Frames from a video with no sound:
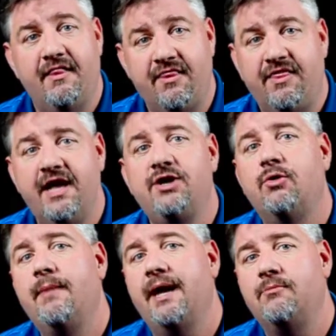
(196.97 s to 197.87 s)
Then
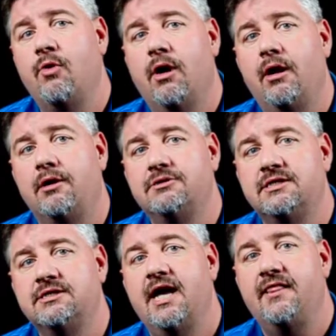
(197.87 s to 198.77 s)
you'll make more
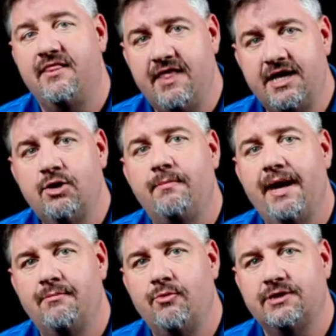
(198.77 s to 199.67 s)
closes, then you'll
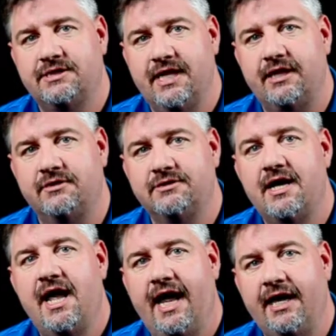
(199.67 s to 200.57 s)
make more sales.
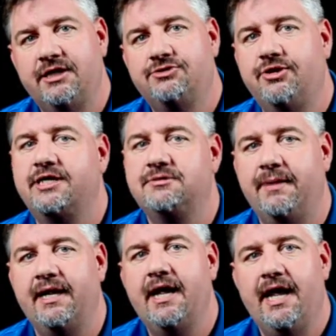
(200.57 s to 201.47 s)
And trust
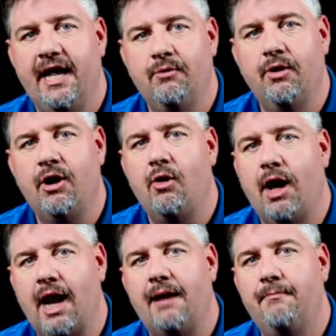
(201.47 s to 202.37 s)
me, it will go a
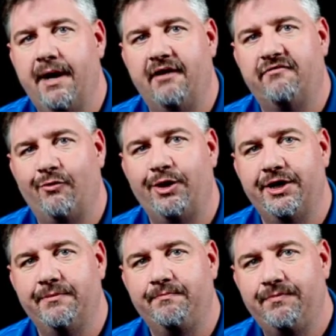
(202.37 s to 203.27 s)
lot better for
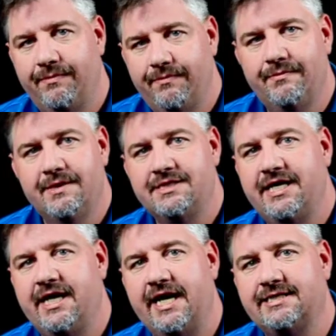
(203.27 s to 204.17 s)
you.
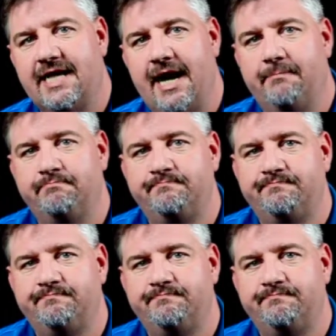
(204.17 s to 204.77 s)
See you next time.